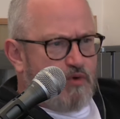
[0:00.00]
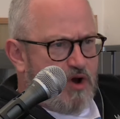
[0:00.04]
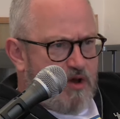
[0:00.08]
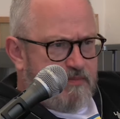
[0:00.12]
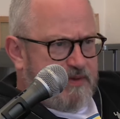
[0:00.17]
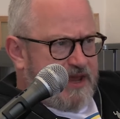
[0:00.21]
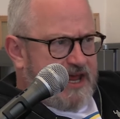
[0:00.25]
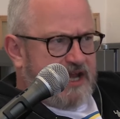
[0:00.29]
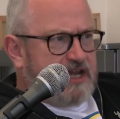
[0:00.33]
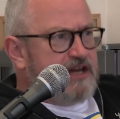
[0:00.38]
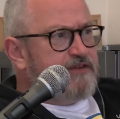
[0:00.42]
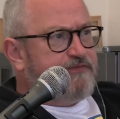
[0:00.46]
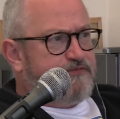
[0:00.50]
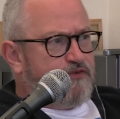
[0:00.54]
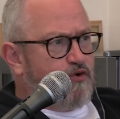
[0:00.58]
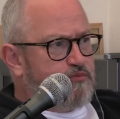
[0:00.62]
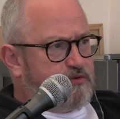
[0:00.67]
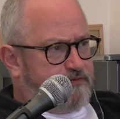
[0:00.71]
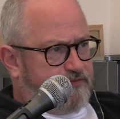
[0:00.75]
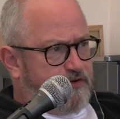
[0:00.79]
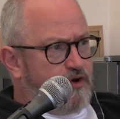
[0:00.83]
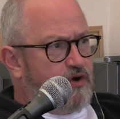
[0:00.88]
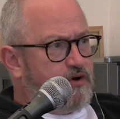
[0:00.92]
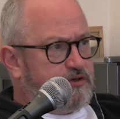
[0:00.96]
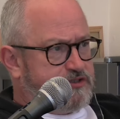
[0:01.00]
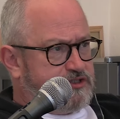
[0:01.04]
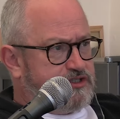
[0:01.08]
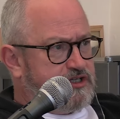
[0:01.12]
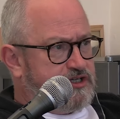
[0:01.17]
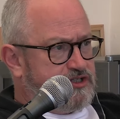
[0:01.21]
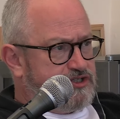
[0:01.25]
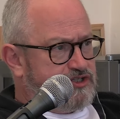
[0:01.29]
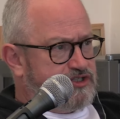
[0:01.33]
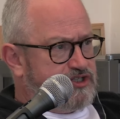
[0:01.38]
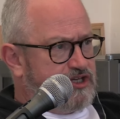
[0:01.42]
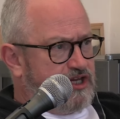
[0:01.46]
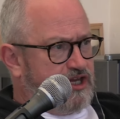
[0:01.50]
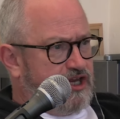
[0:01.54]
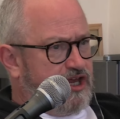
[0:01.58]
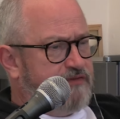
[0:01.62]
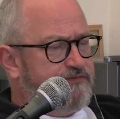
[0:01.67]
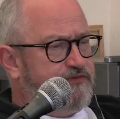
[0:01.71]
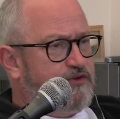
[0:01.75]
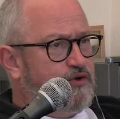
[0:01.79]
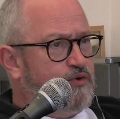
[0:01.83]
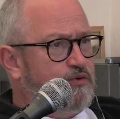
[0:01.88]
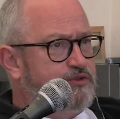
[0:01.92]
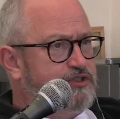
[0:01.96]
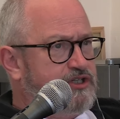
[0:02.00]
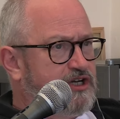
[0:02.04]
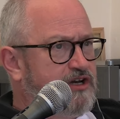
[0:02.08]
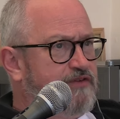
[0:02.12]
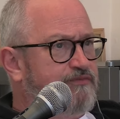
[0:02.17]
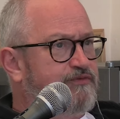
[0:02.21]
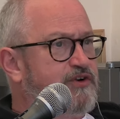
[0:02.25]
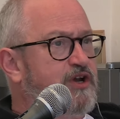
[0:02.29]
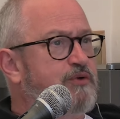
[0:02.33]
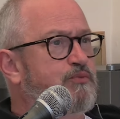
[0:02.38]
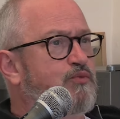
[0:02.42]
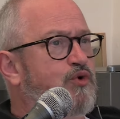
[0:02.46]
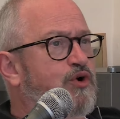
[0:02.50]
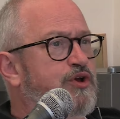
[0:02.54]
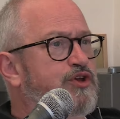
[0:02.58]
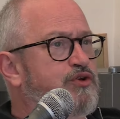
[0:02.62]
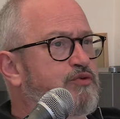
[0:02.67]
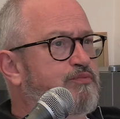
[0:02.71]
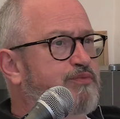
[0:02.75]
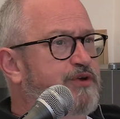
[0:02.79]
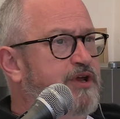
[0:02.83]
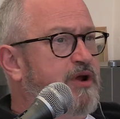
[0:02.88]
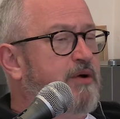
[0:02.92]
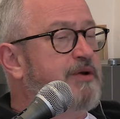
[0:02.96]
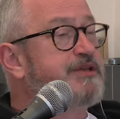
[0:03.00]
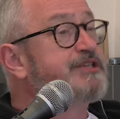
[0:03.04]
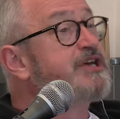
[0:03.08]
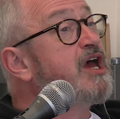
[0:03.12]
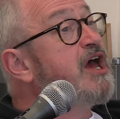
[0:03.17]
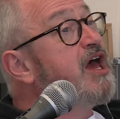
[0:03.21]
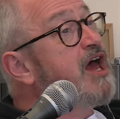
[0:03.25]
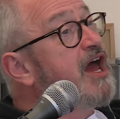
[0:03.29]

Why be any form of artist if you're delivering what you you know? It's